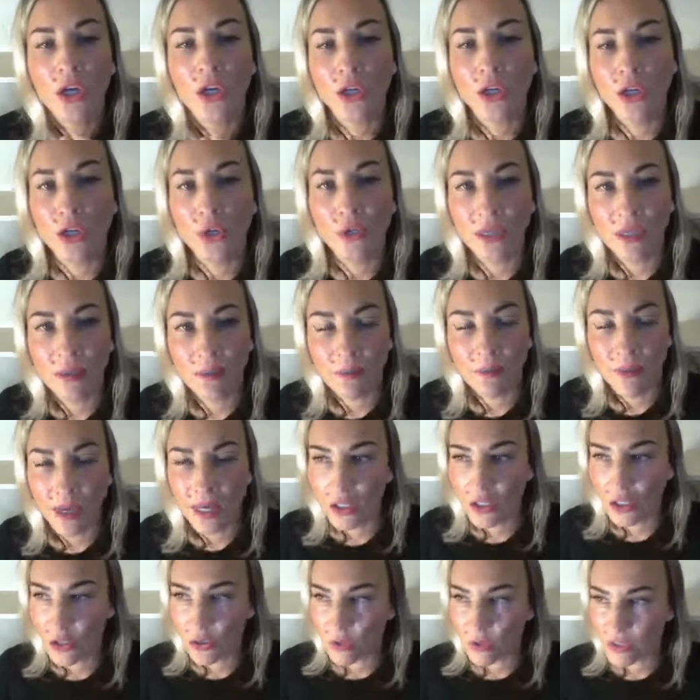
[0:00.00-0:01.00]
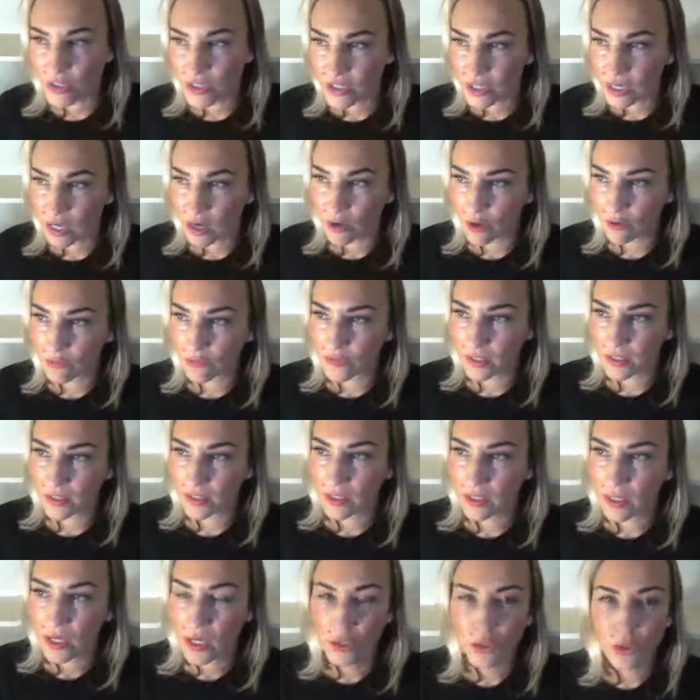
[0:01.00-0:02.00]
you didn't make yourself
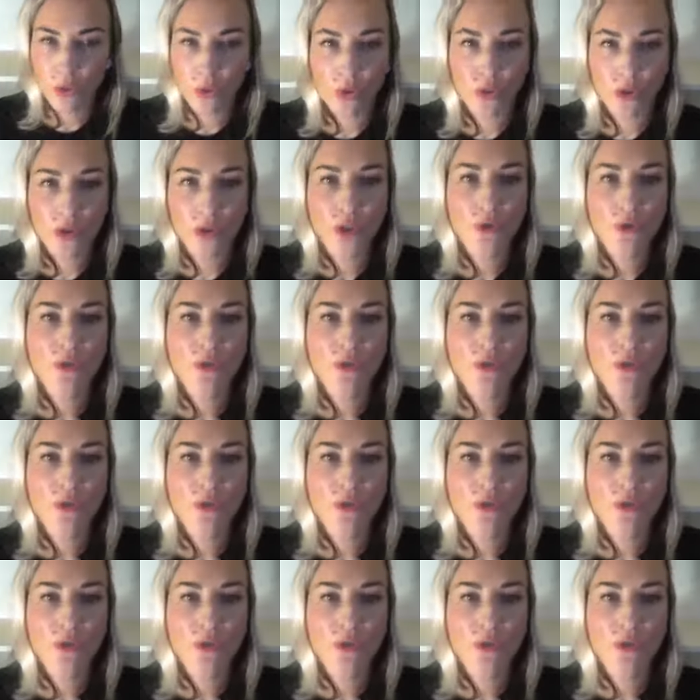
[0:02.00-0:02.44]
and you're